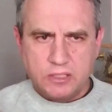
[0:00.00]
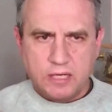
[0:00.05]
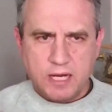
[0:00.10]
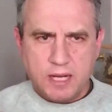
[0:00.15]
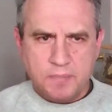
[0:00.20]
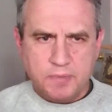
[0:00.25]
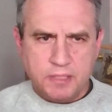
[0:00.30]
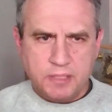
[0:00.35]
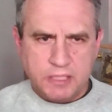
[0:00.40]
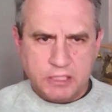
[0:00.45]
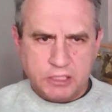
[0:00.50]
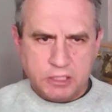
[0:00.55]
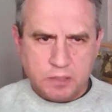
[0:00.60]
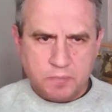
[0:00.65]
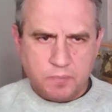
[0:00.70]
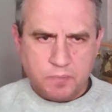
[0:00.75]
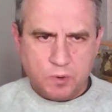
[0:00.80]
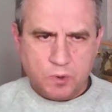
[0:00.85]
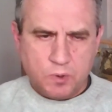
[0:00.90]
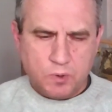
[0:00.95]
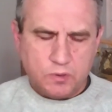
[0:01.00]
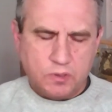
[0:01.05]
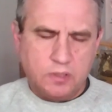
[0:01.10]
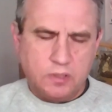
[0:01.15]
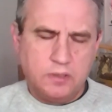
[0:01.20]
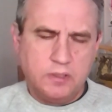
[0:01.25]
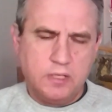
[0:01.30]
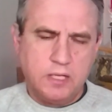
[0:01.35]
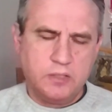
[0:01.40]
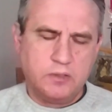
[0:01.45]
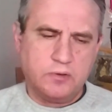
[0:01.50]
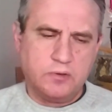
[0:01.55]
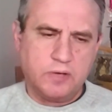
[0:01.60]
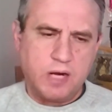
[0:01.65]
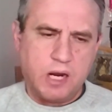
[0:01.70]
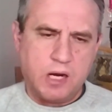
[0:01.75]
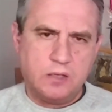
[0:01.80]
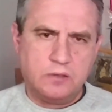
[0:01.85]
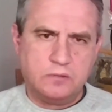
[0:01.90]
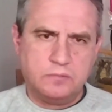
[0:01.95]
claimed in his report that the
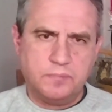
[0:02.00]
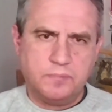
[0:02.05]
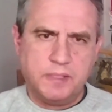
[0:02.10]
round